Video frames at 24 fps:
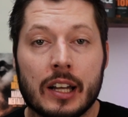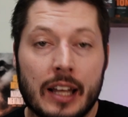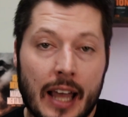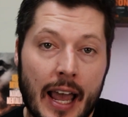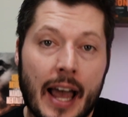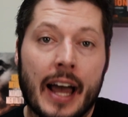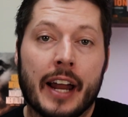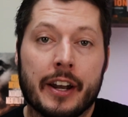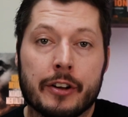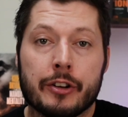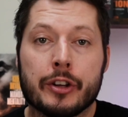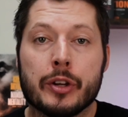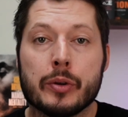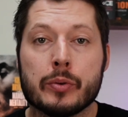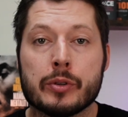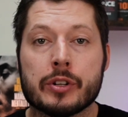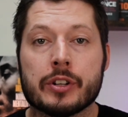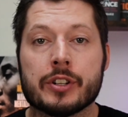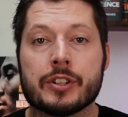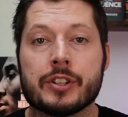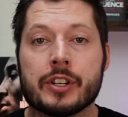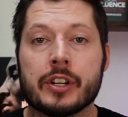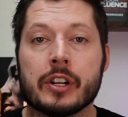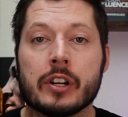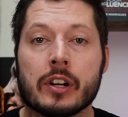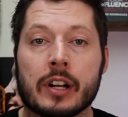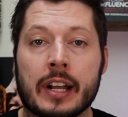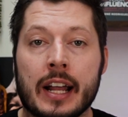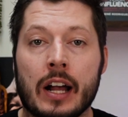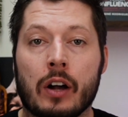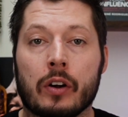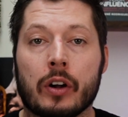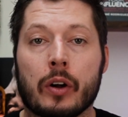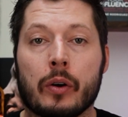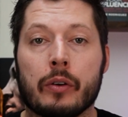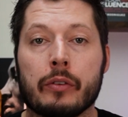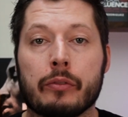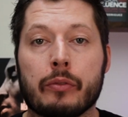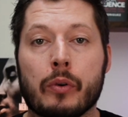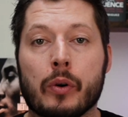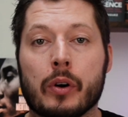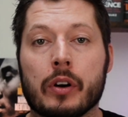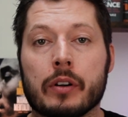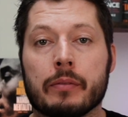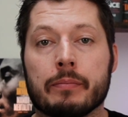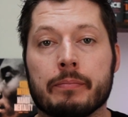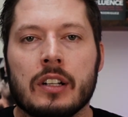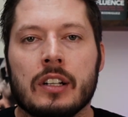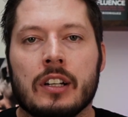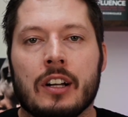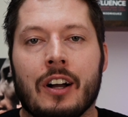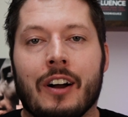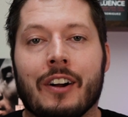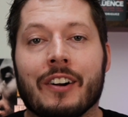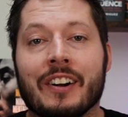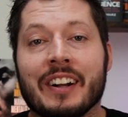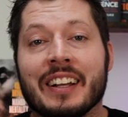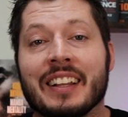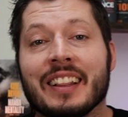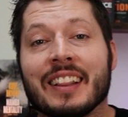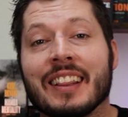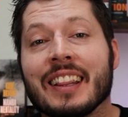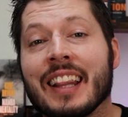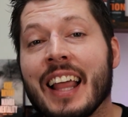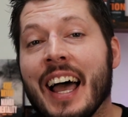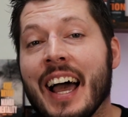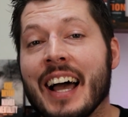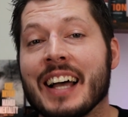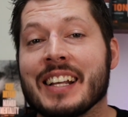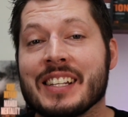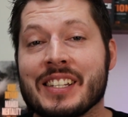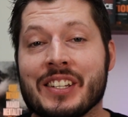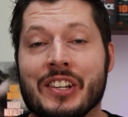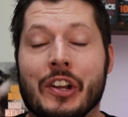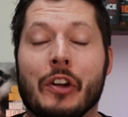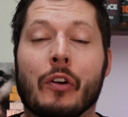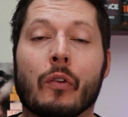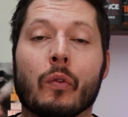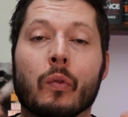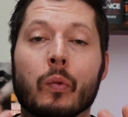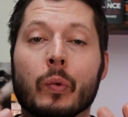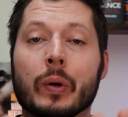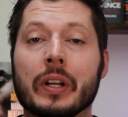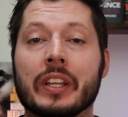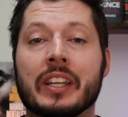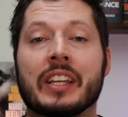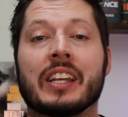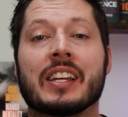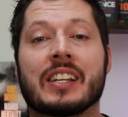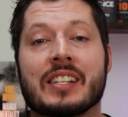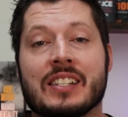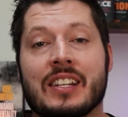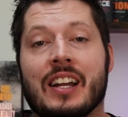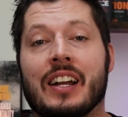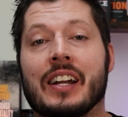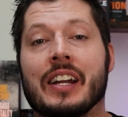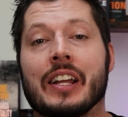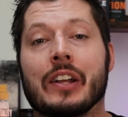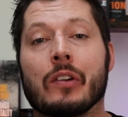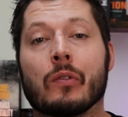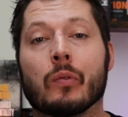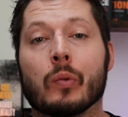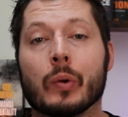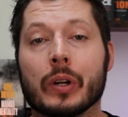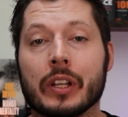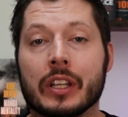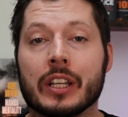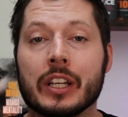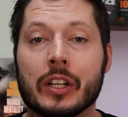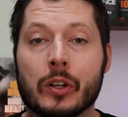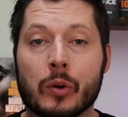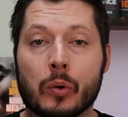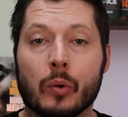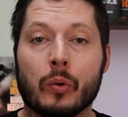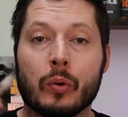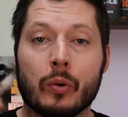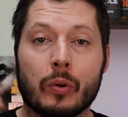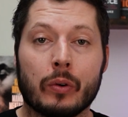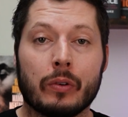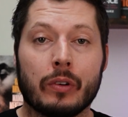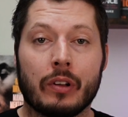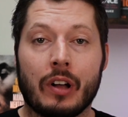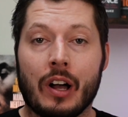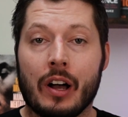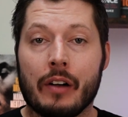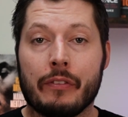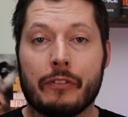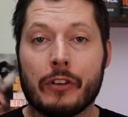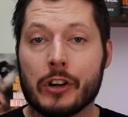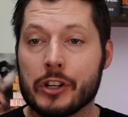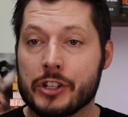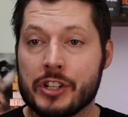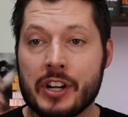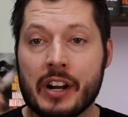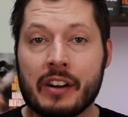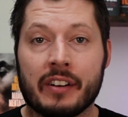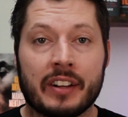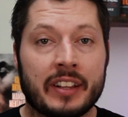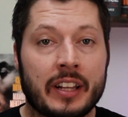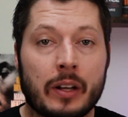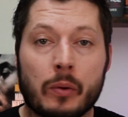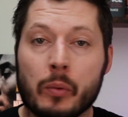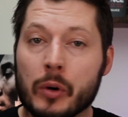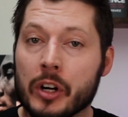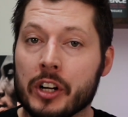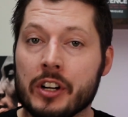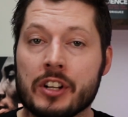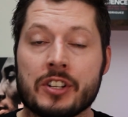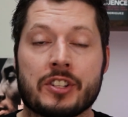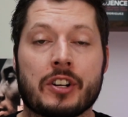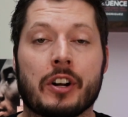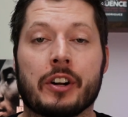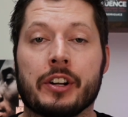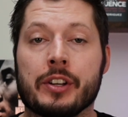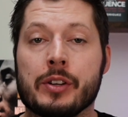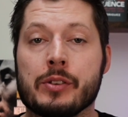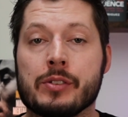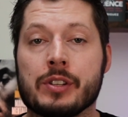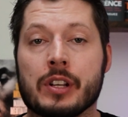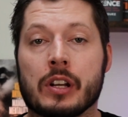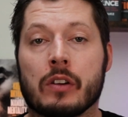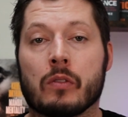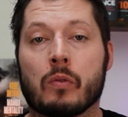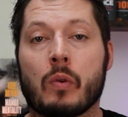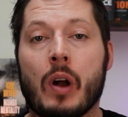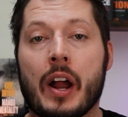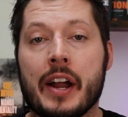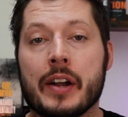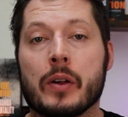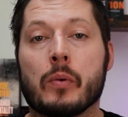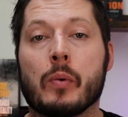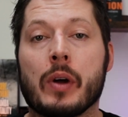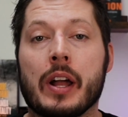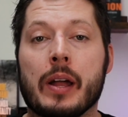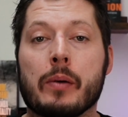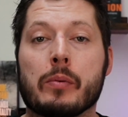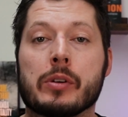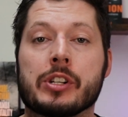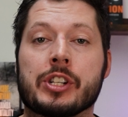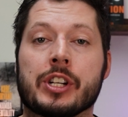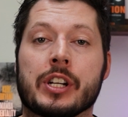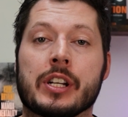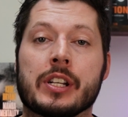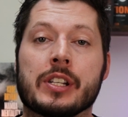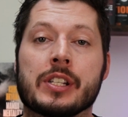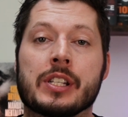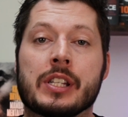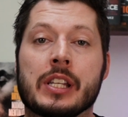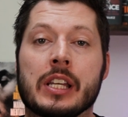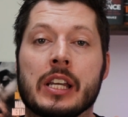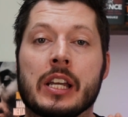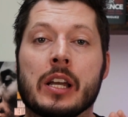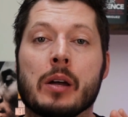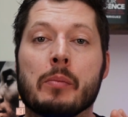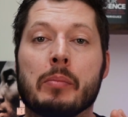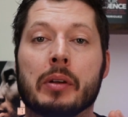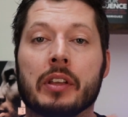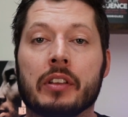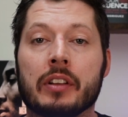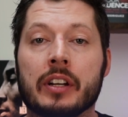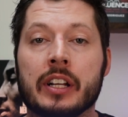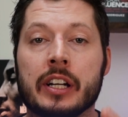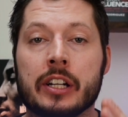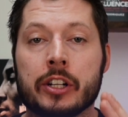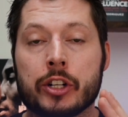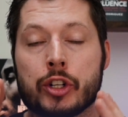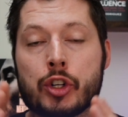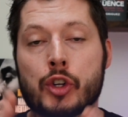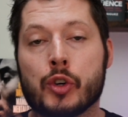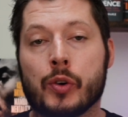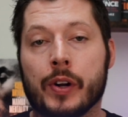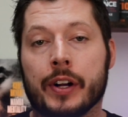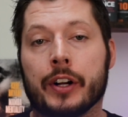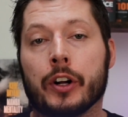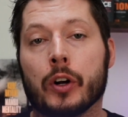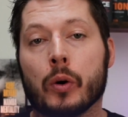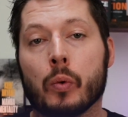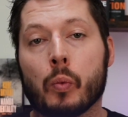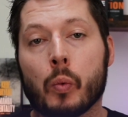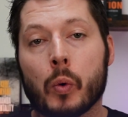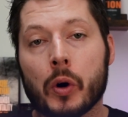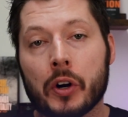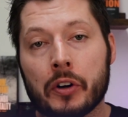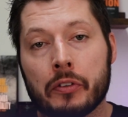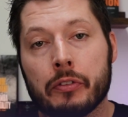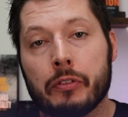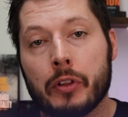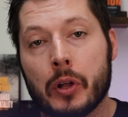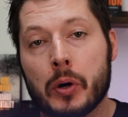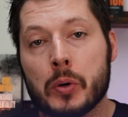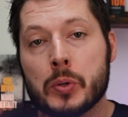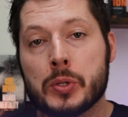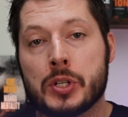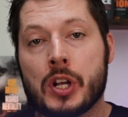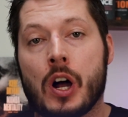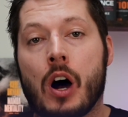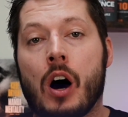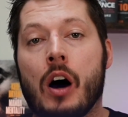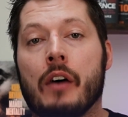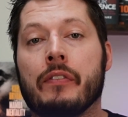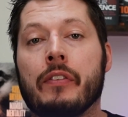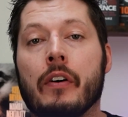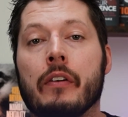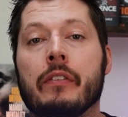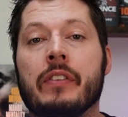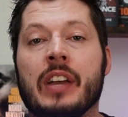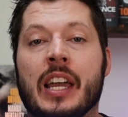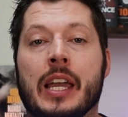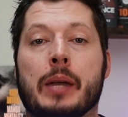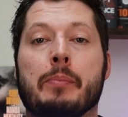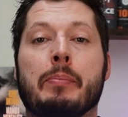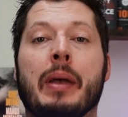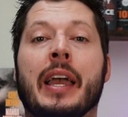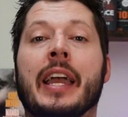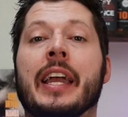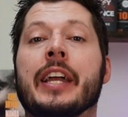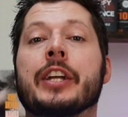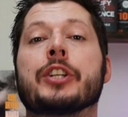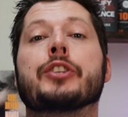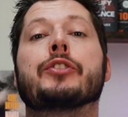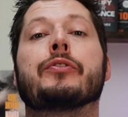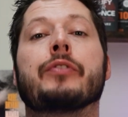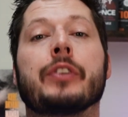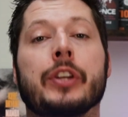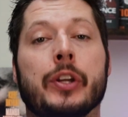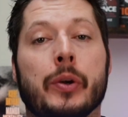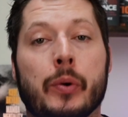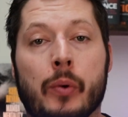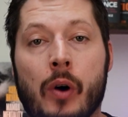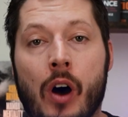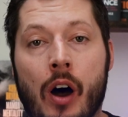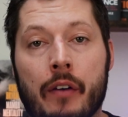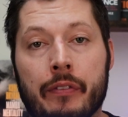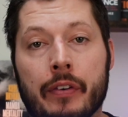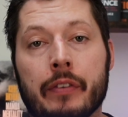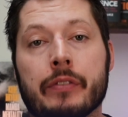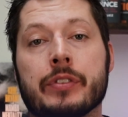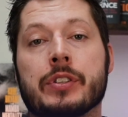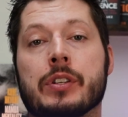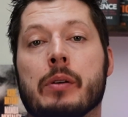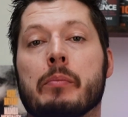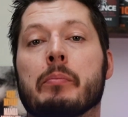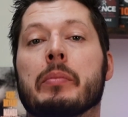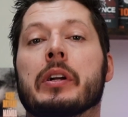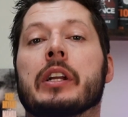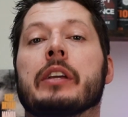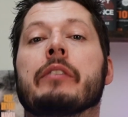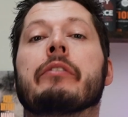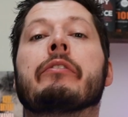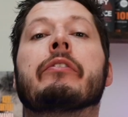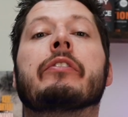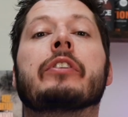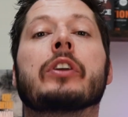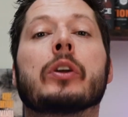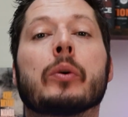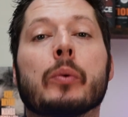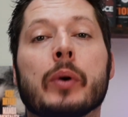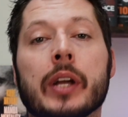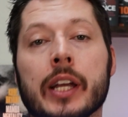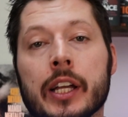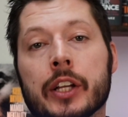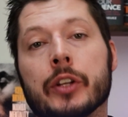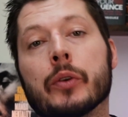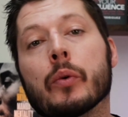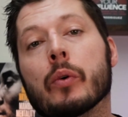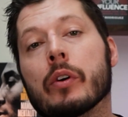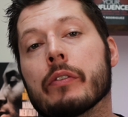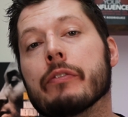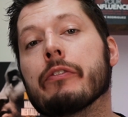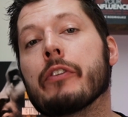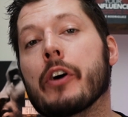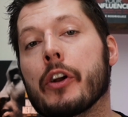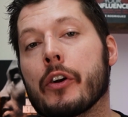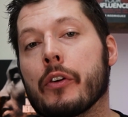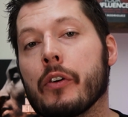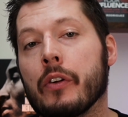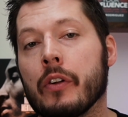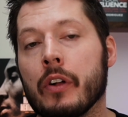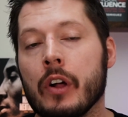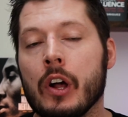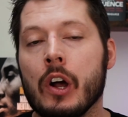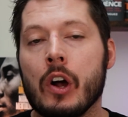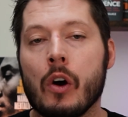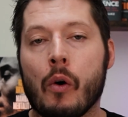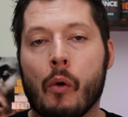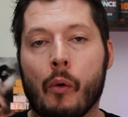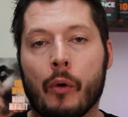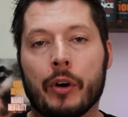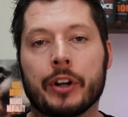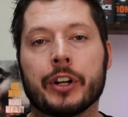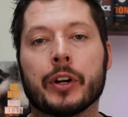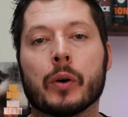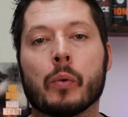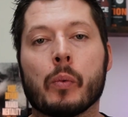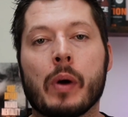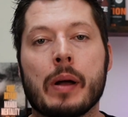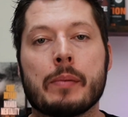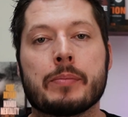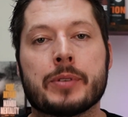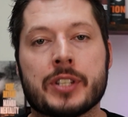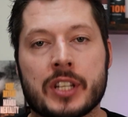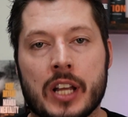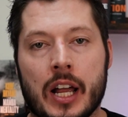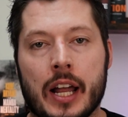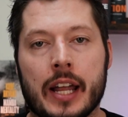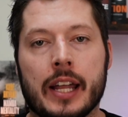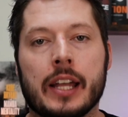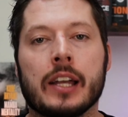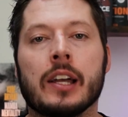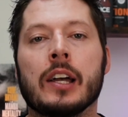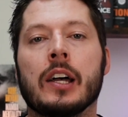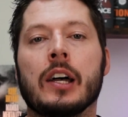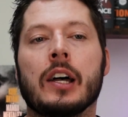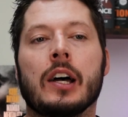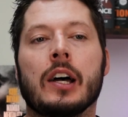add users to your account going forward. All right, last, a really exciting, really cool functionality that we're gonna start using right away, which is the ability to trigger workflows off of a page view, off of somebody viewing your funnel or your website.